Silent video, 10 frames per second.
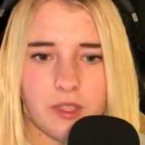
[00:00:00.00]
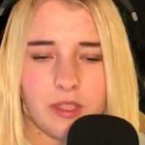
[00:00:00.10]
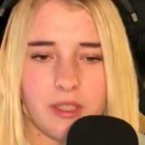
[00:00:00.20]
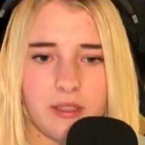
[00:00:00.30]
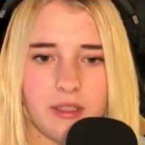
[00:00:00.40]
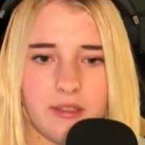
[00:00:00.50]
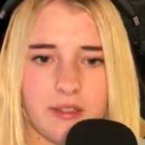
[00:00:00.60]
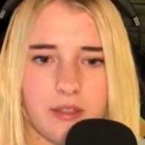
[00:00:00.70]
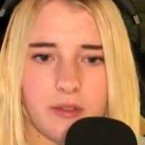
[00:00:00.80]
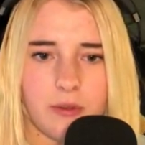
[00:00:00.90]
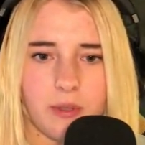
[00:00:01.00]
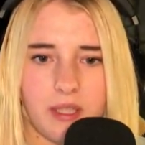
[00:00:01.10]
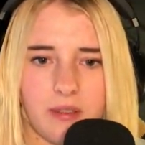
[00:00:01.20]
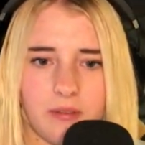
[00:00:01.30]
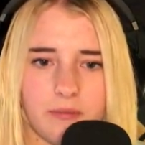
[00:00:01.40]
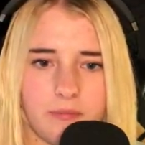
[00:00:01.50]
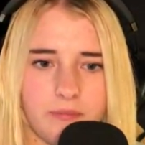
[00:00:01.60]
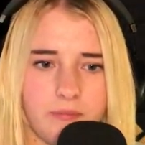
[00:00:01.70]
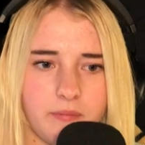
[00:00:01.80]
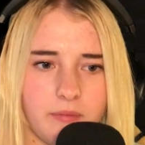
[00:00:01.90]
Okay, let's get through here.
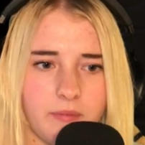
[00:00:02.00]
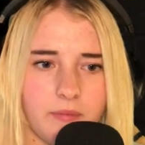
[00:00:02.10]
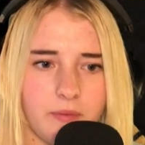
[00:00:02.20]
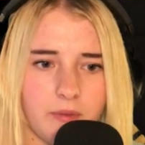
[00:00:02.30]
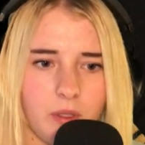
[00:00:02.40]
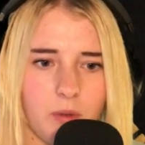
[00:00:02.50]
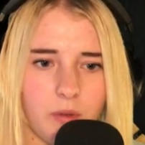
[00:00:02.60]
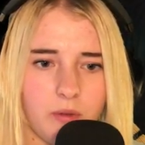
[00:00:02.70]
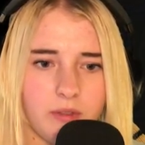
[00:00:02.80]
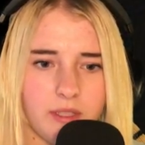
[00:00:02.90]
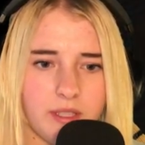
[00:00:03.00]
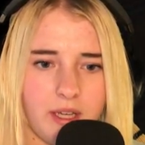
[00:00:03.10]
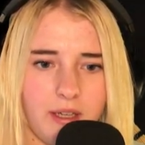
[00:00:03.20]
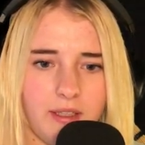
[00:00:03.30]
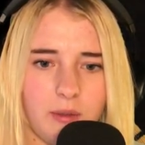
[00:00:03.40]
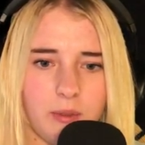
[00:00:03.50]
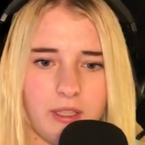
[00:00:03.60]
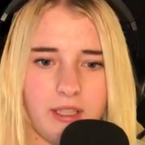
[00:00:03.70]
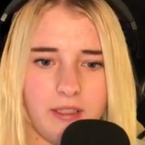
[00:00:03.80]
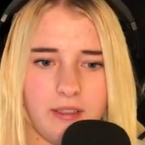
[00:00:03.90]
Oh, it's hiding one
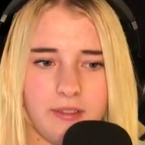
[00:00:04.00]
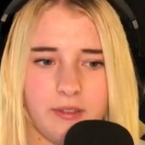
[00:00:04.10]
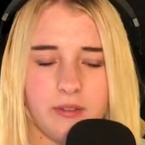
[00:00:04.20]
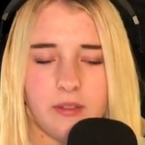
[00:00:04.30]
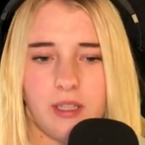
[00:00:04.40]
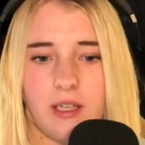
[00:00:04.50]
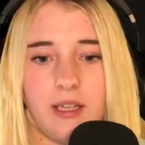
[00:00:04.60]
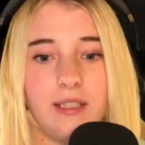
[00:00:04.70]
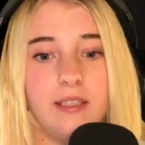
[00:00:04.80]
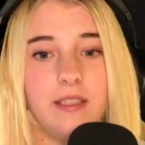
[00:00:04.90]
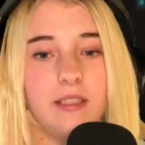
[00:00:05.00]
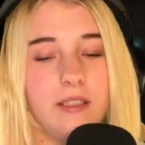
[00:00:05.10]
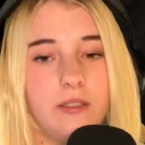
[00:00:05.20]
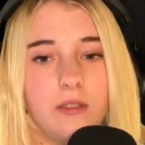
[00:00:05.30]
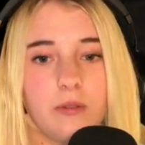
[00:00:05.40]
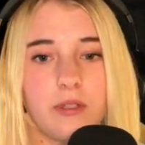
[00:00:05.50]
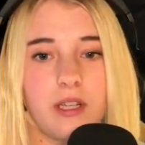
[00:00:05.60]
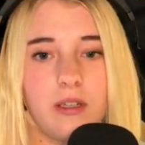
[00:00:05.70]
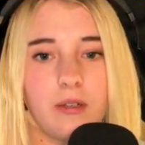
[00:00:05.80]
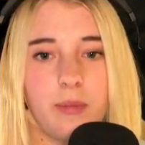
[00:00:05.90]
here. I did lose
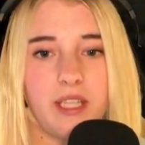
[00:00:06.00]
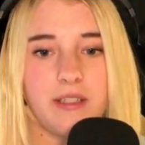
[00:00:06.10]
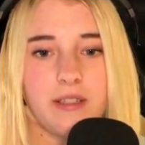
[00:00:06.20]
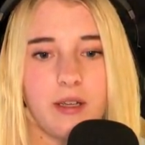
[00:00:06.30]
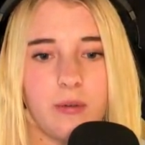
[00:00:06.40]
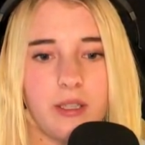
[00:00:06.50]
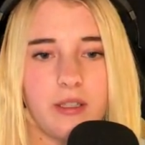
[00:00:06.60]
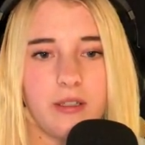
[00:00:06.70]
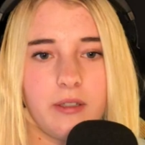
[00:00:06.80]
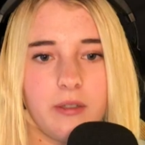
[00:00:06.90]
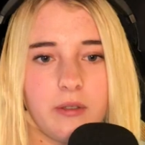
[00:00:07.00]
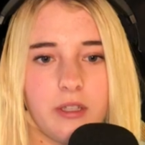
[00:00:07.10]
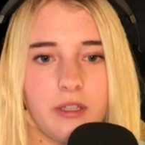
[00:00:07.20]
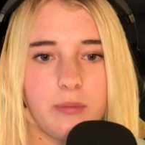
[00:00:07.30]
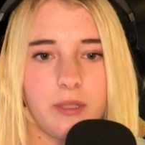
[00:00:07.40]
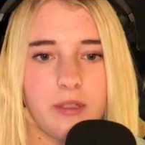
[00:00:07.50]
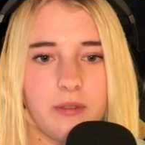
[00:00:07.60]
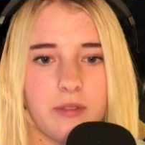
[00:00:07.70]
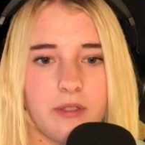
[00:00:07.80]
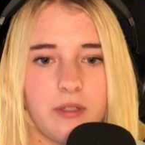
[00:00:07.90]
a lot of beans now that I got hurt by
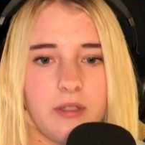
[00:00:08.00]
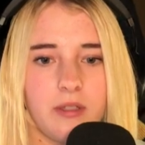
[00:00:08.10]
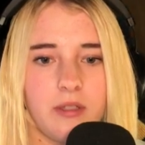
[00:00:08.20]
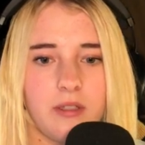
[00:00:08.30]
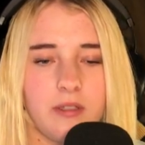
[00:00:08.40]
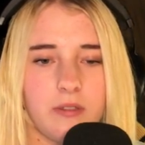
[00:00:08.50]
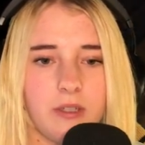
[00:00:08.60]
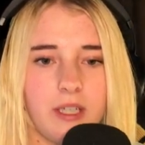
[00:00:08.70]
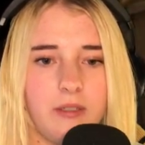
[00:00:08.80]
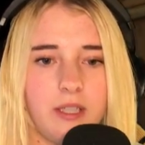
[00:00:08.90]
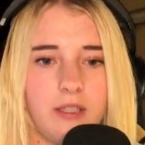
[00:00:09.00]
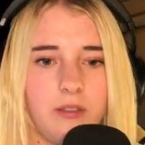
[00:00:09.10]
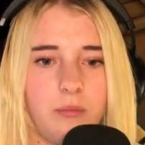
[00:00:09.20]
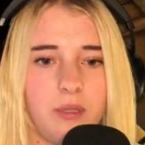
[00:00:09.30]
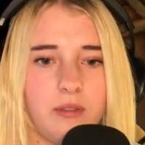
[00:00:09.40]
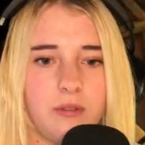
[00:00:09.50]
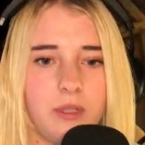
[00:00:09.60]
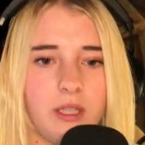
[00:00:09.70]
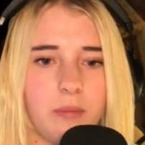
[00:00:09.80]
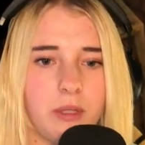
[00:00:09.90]
those. So Harry, can you b
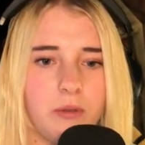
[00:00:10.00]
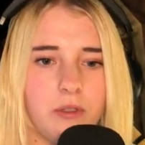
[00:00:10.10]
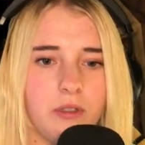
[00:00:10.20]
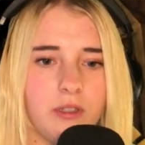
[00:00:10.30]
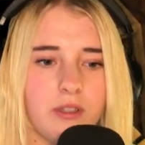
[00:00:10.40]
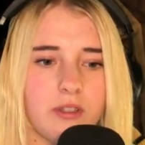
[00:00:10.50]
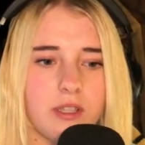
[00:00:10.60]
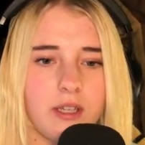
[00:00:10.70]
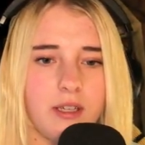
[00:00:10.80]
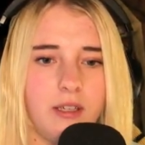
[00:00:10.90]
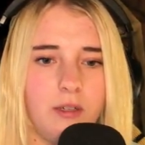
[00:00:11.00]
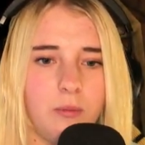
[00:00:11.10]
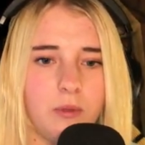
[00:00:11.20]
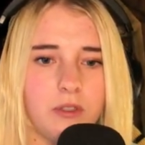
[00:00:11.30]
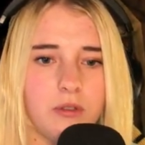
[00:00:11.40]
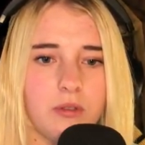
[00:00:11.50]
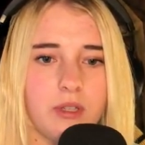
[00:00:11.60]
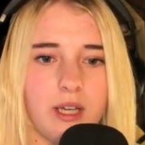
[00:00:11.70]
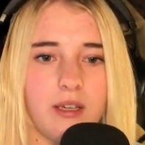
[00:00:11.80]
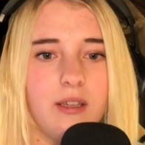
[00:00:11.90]
drink a potion? Because uh, I don't want you to
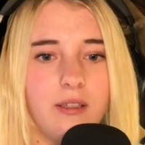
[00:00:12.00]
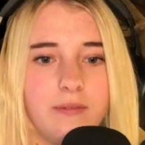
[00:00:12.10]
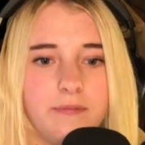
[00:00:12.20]
die.